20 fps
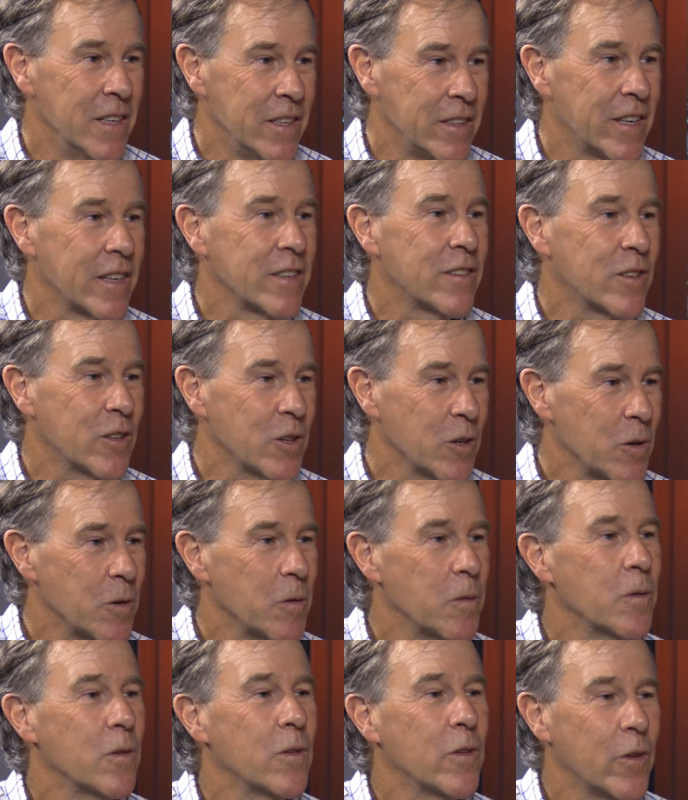Just
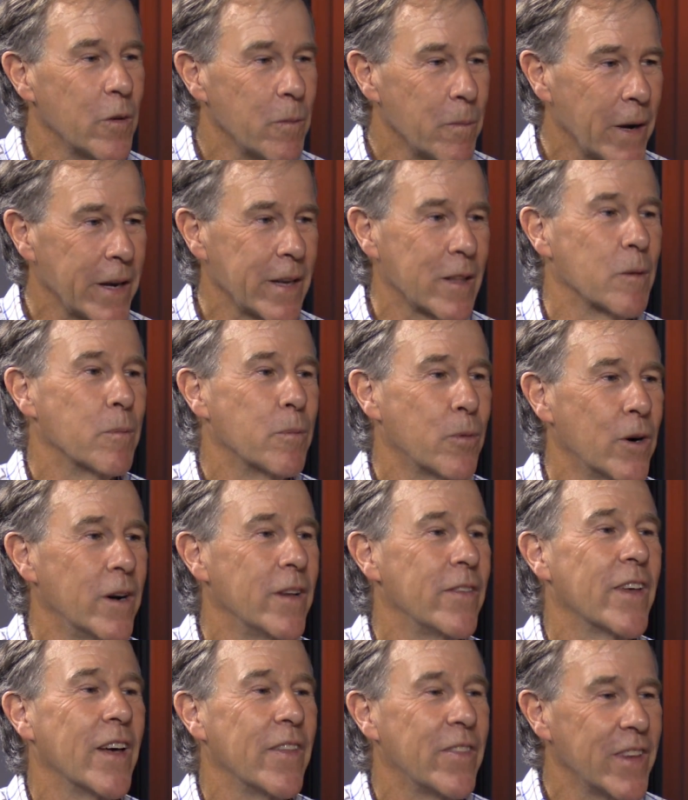to make the
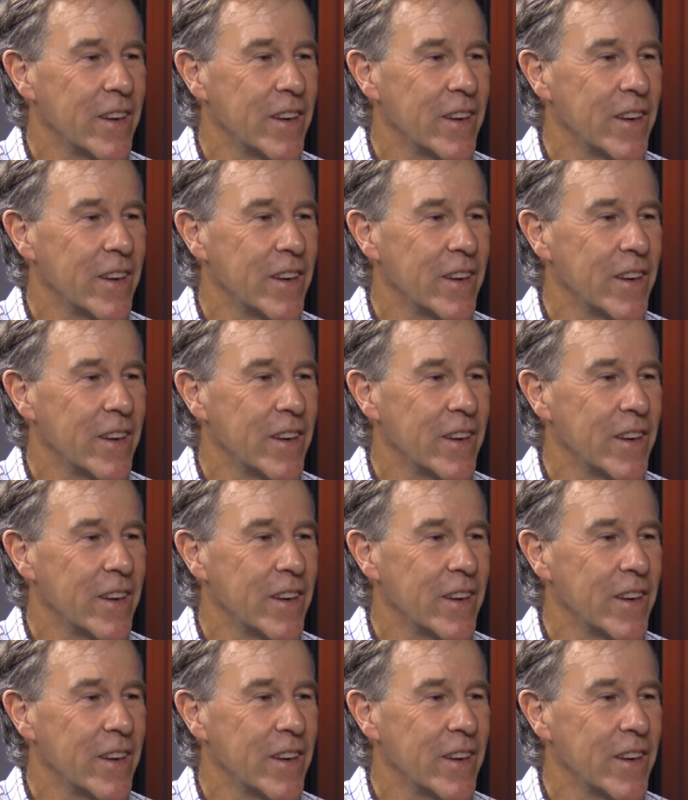point that